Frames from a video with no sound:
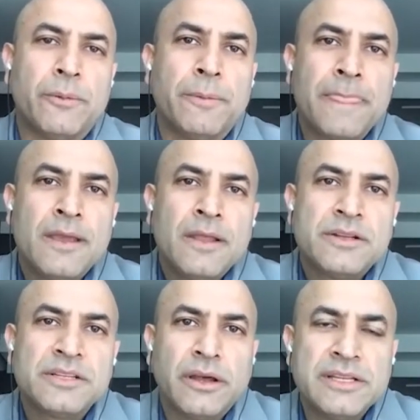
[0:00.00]
And
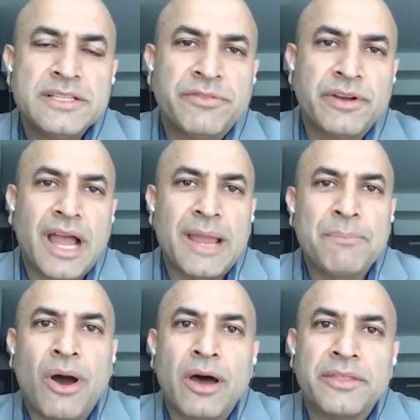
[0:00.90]
there's a lot of different
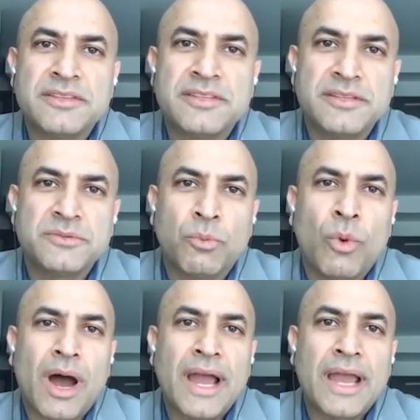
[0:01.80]
hypotheses
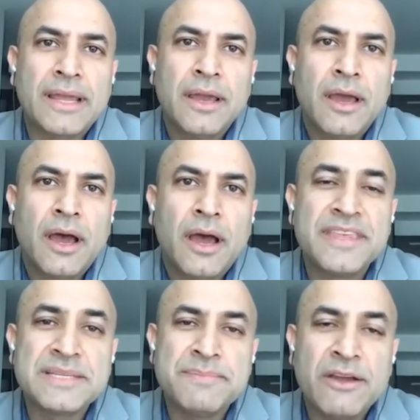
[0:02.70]
why
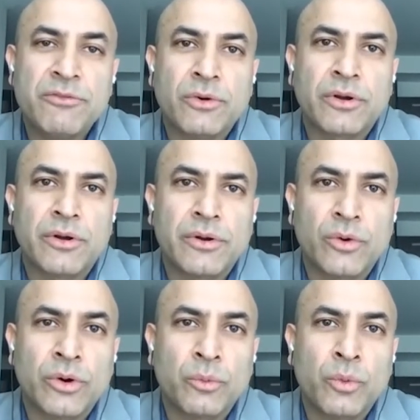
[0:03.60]
this may have occurred
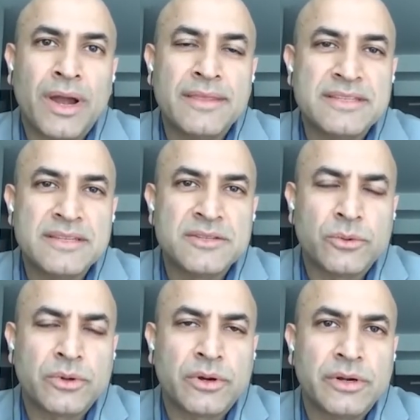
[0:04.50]
or why this is
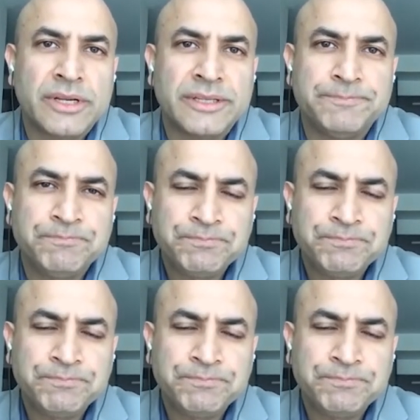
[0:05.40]
occurring.